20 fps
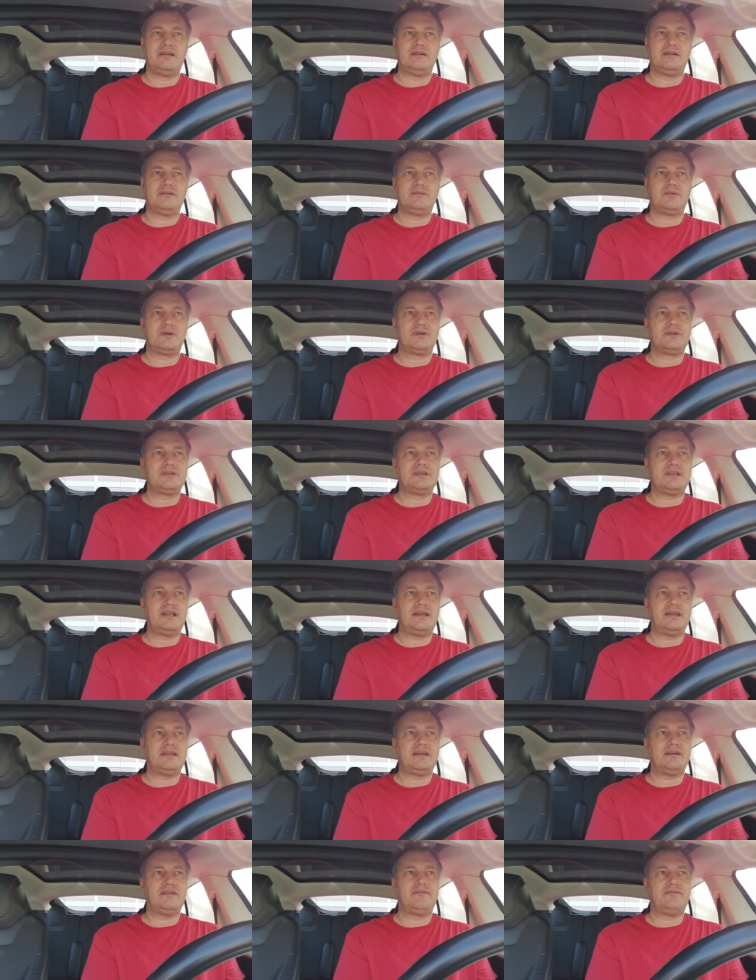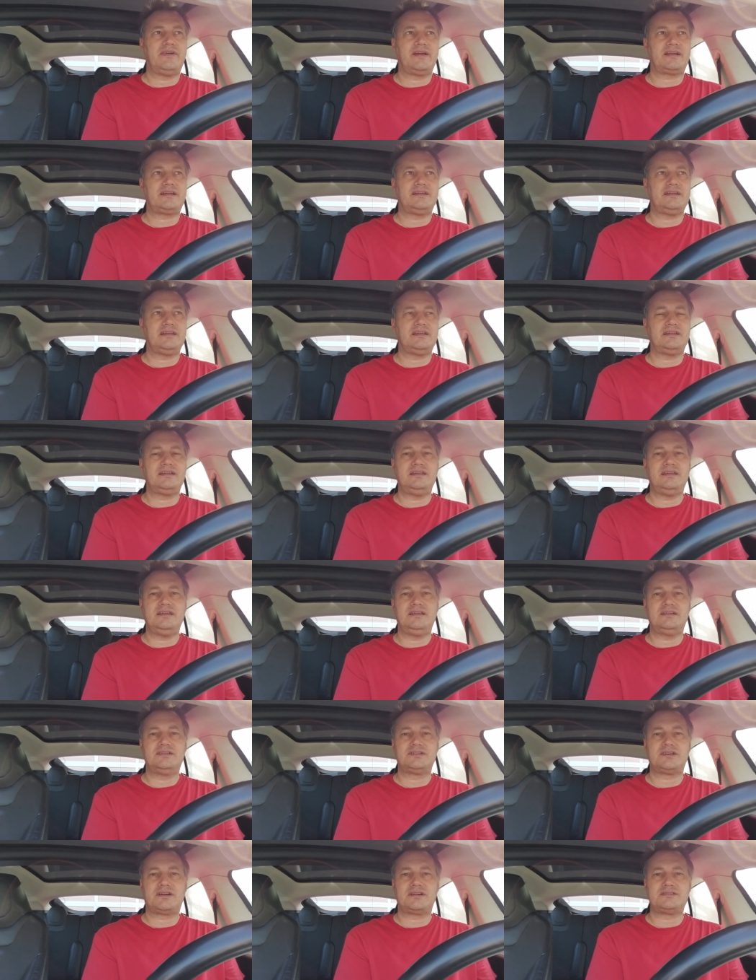weren't like affecting the
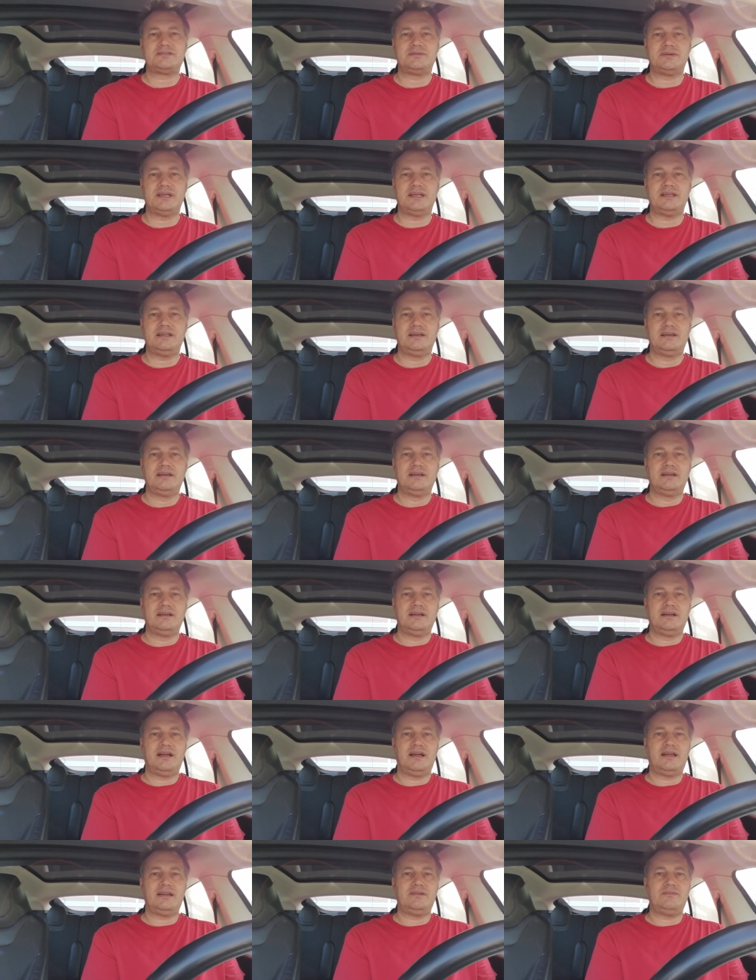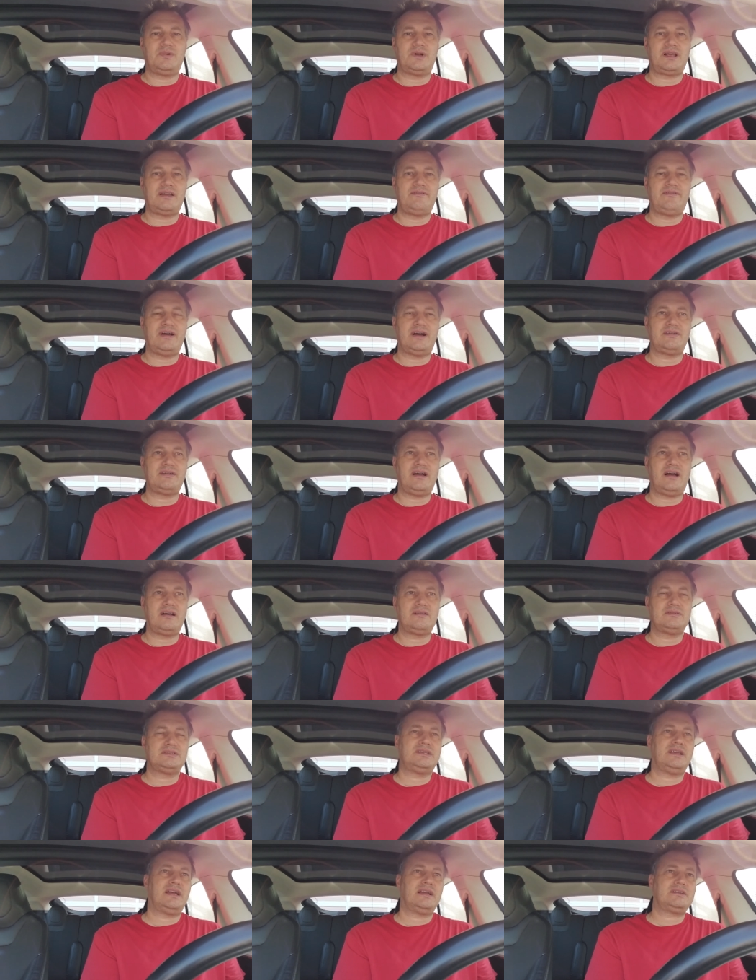charge rate. And what I found out
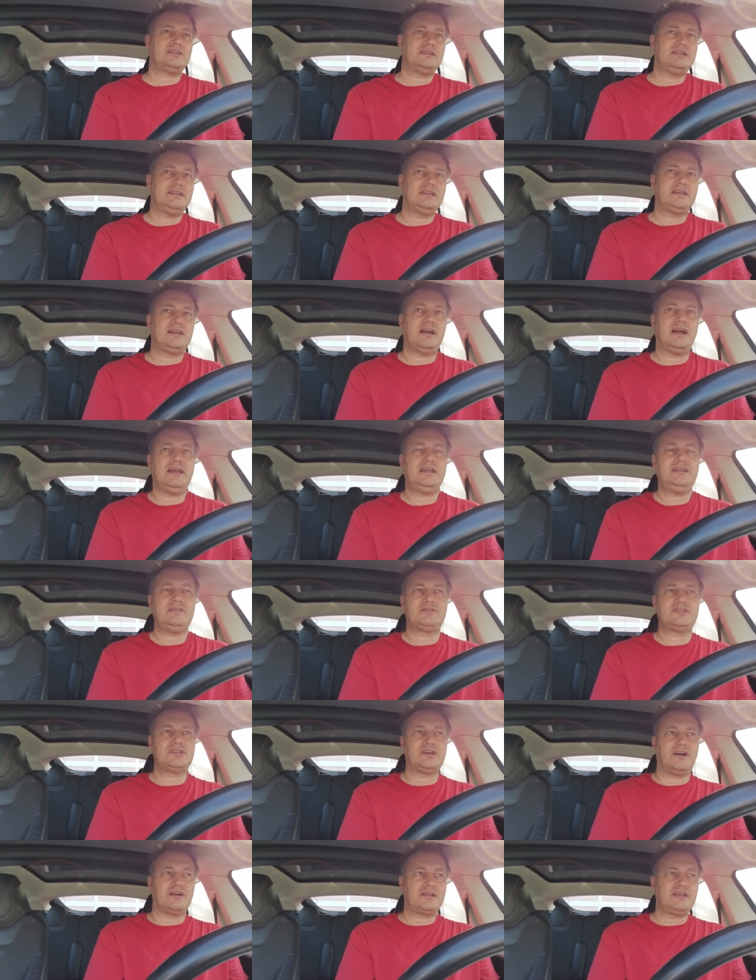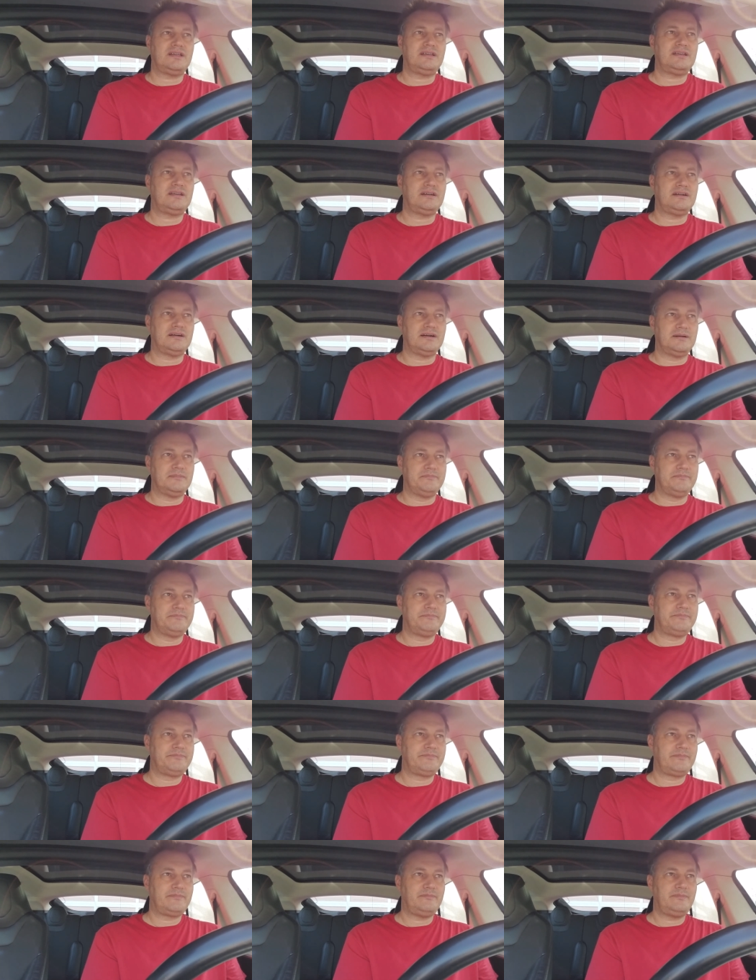was actually kind of shocking um,
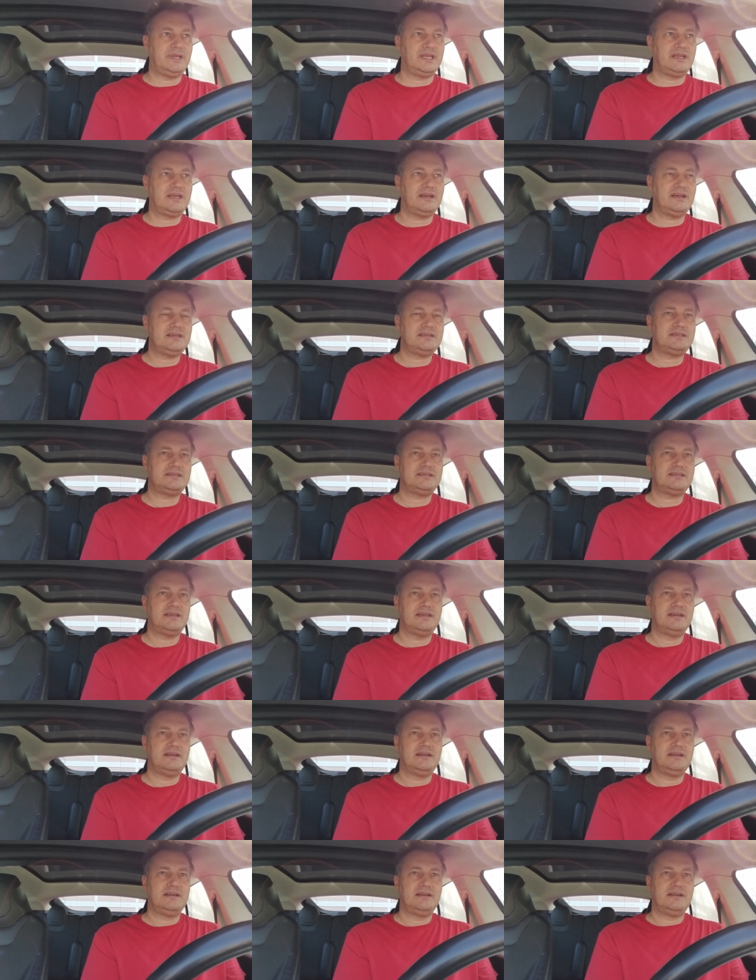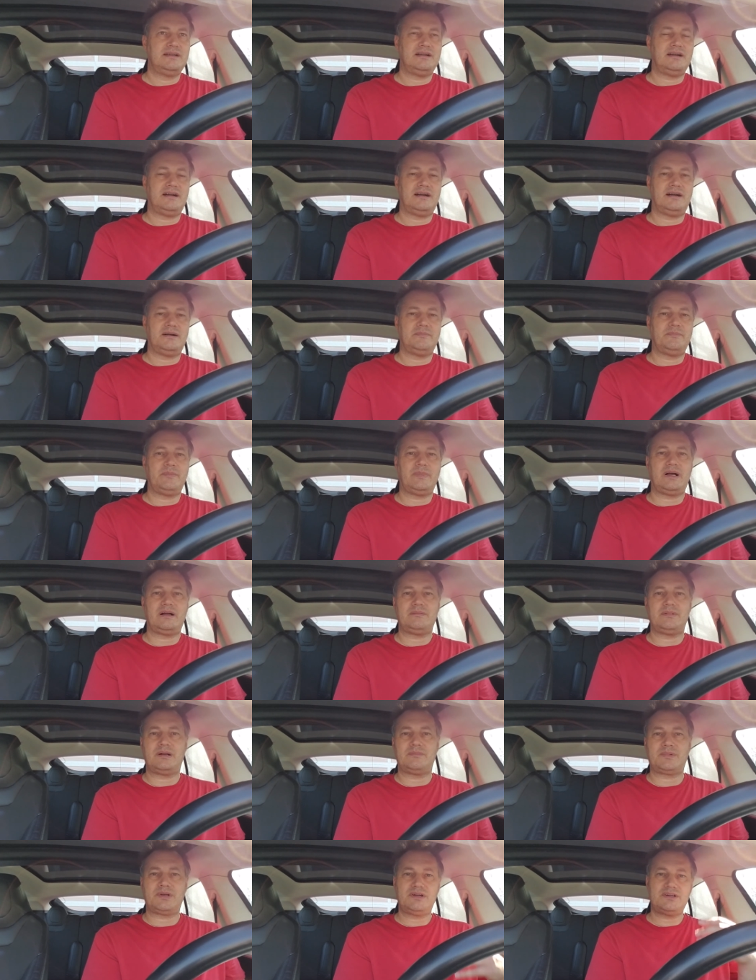because um,
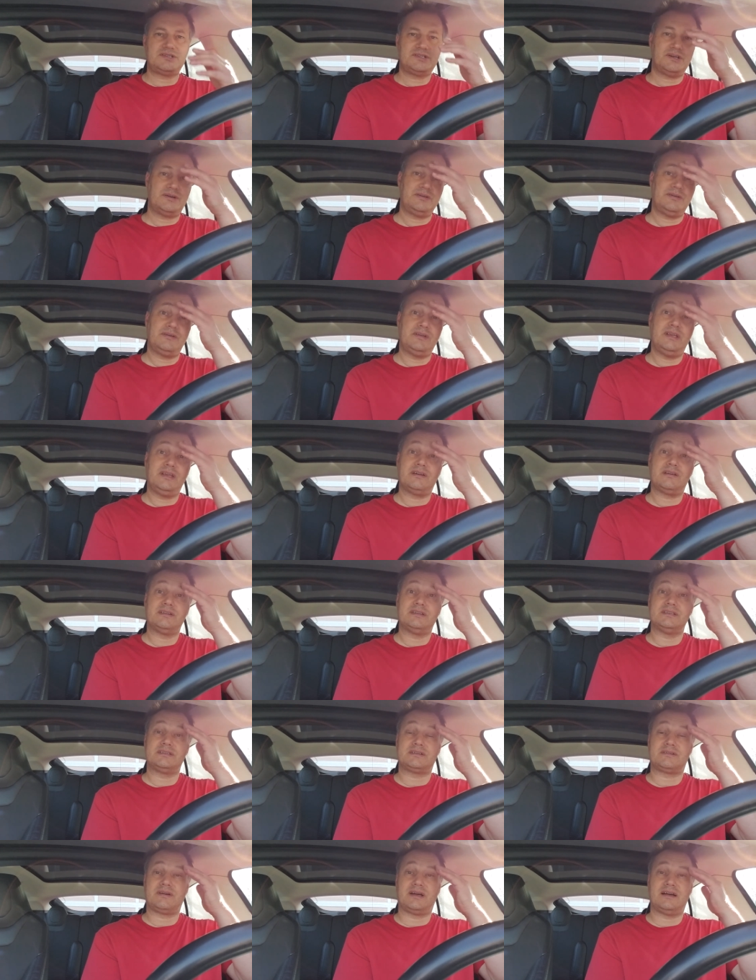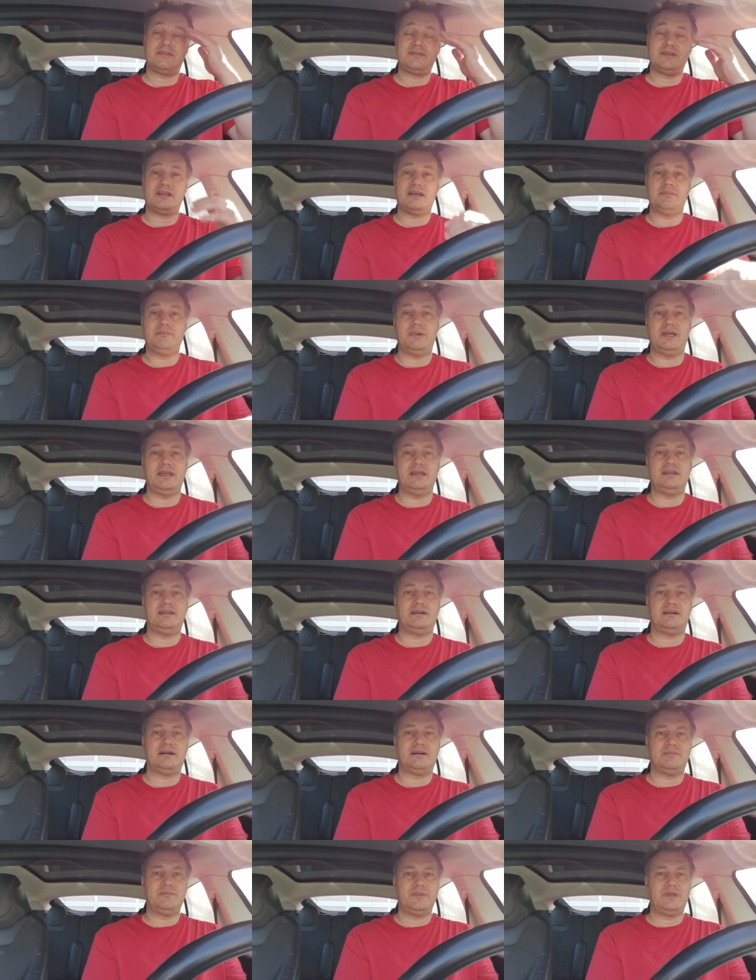I'm going to show you here in this graph that I made.
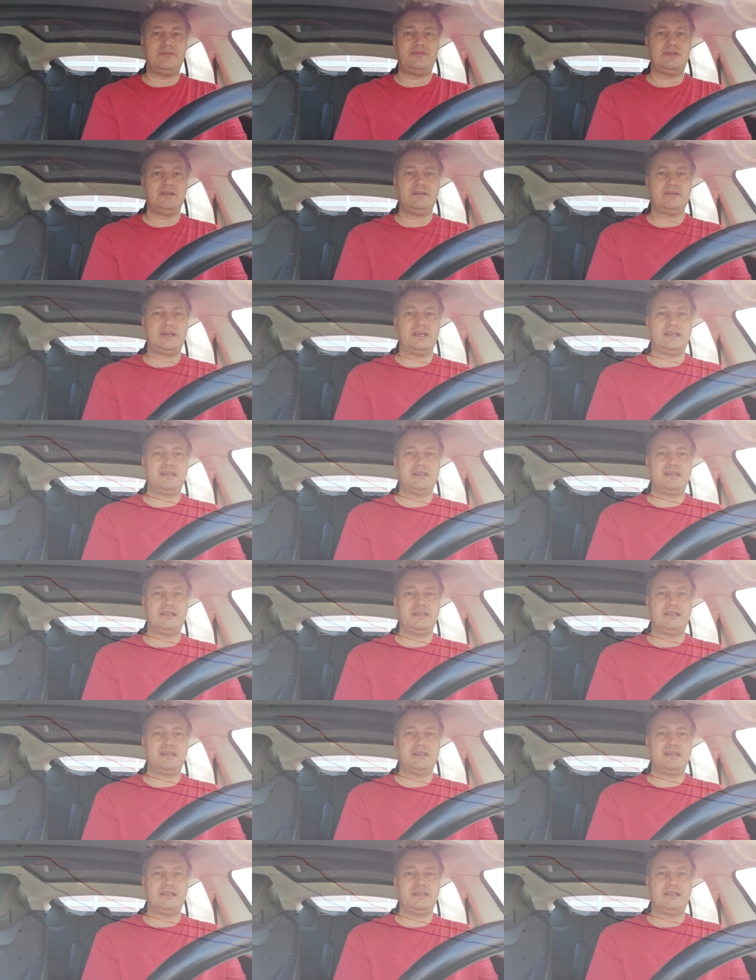Um, if you look at